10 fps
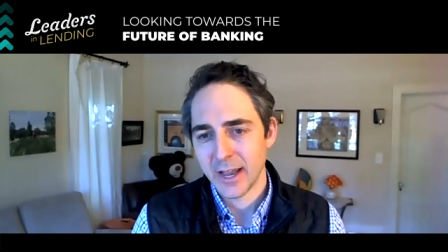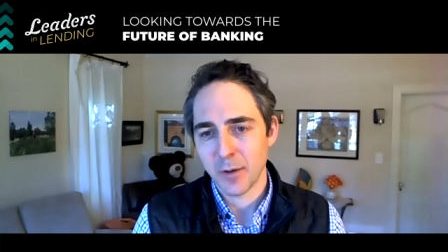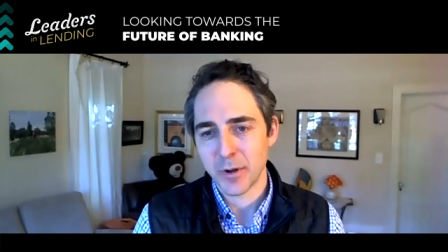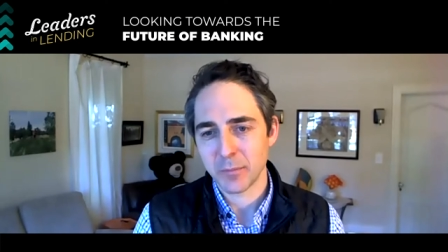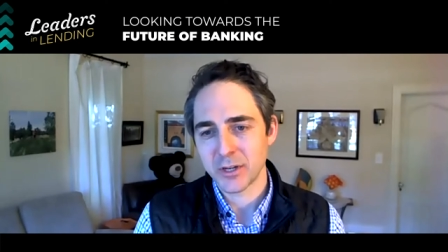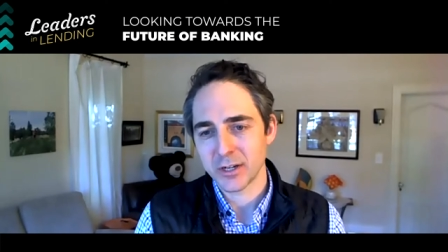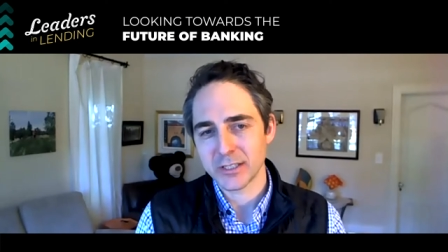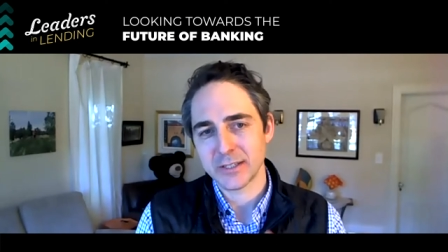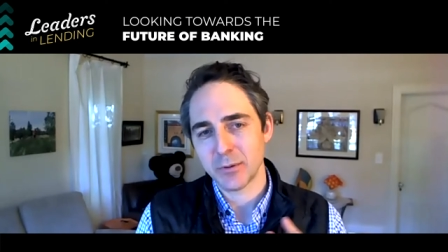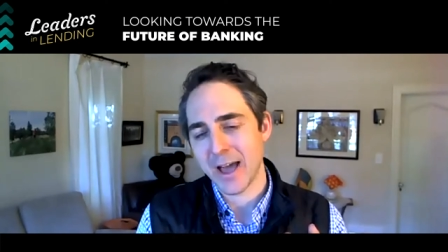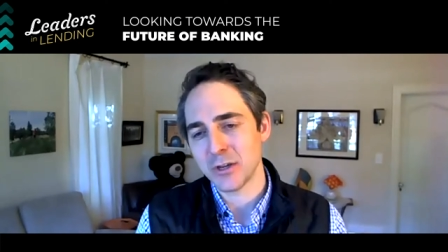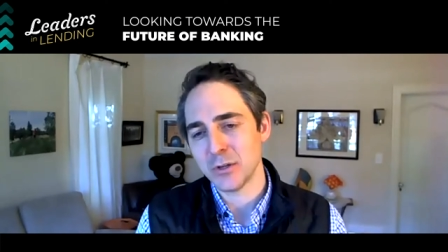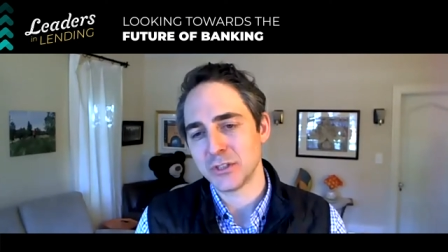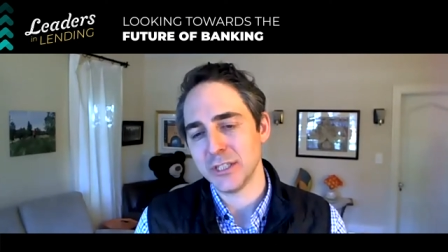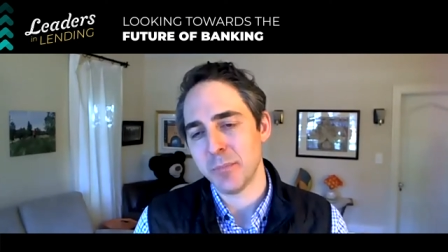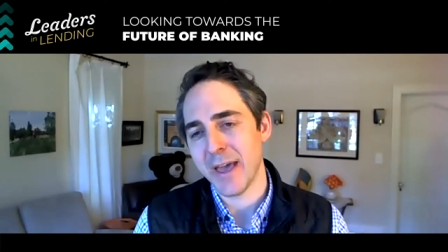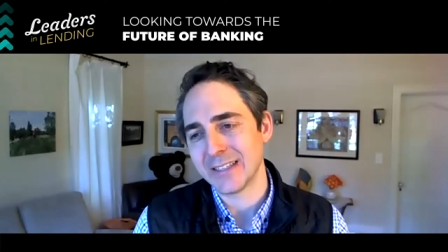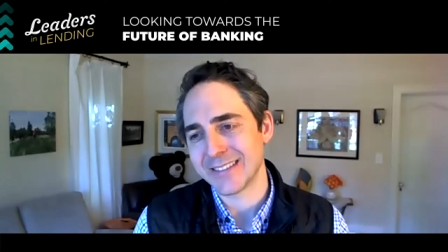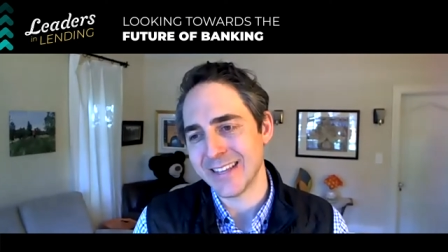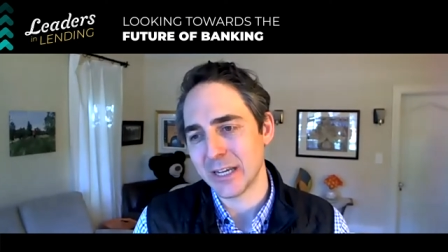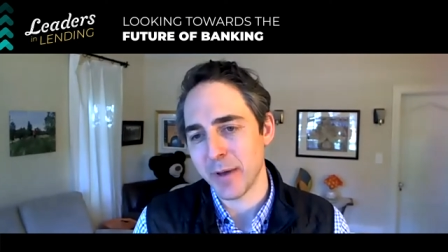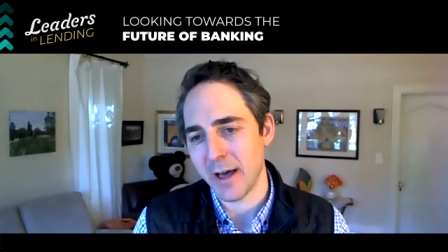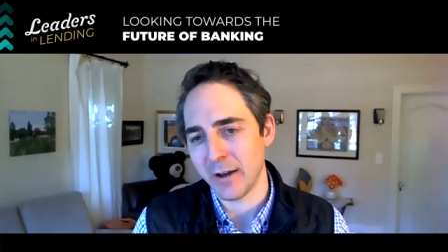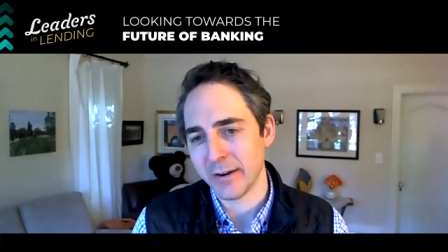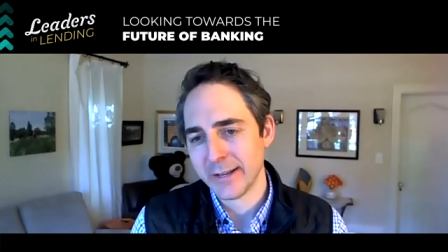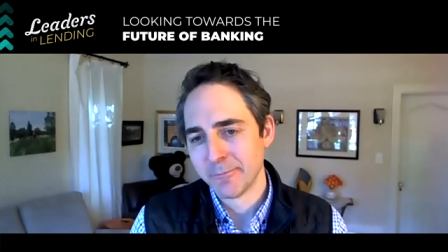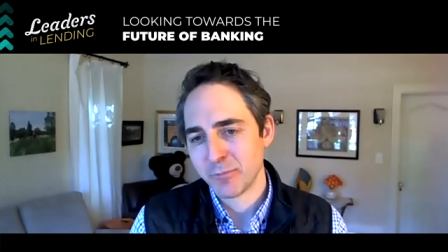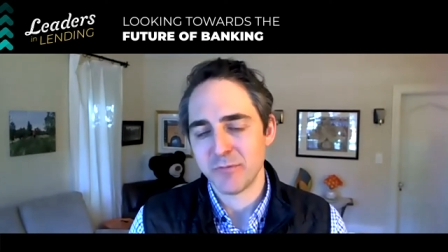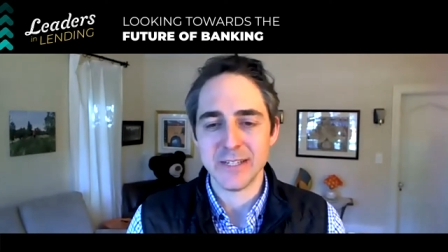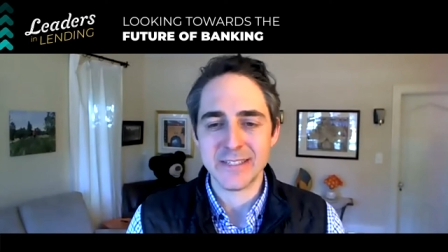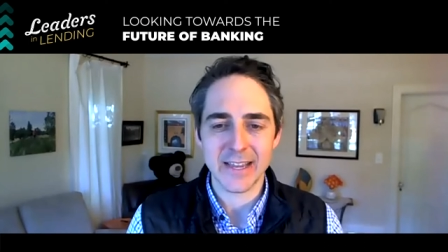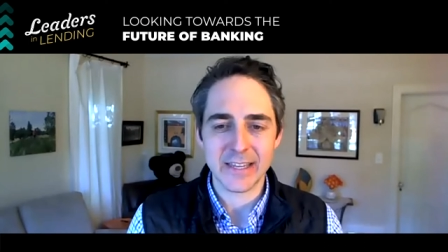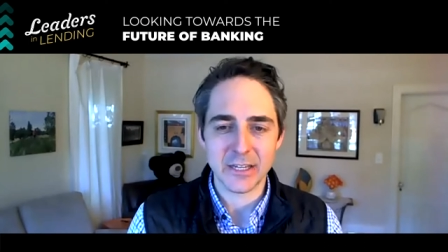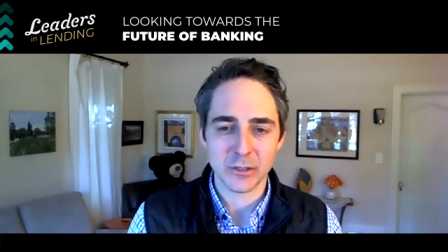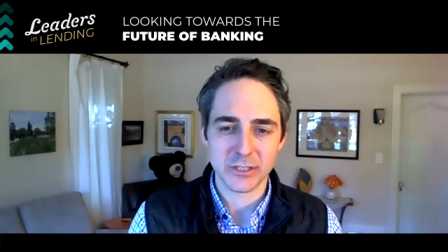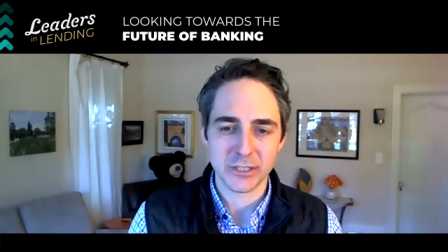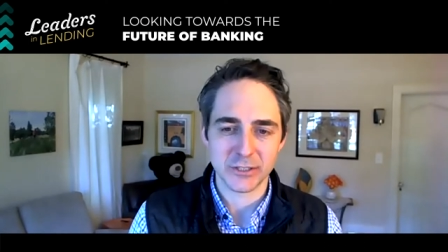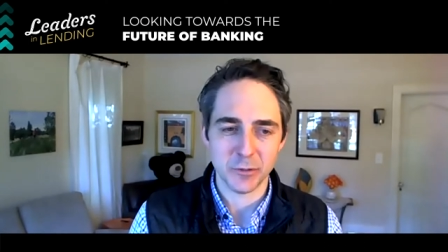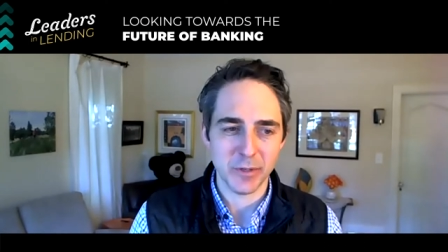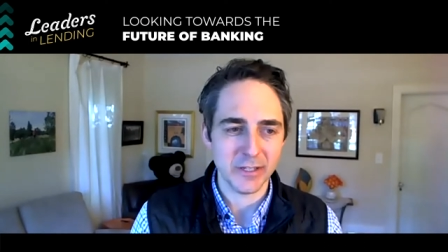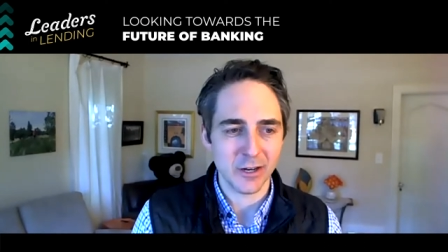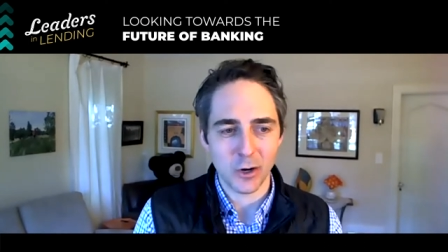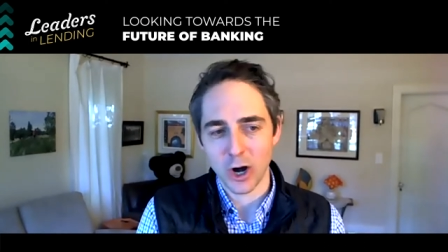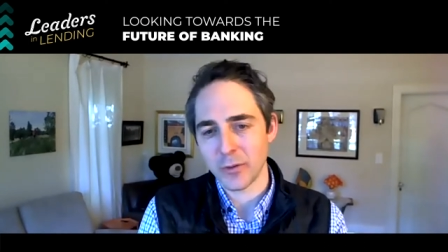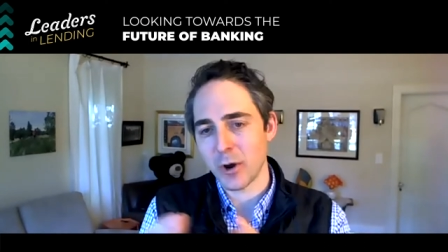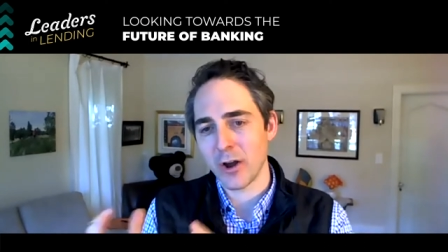Um, but I'm curious how you see banks think about the fintech ecosystem and you know are they,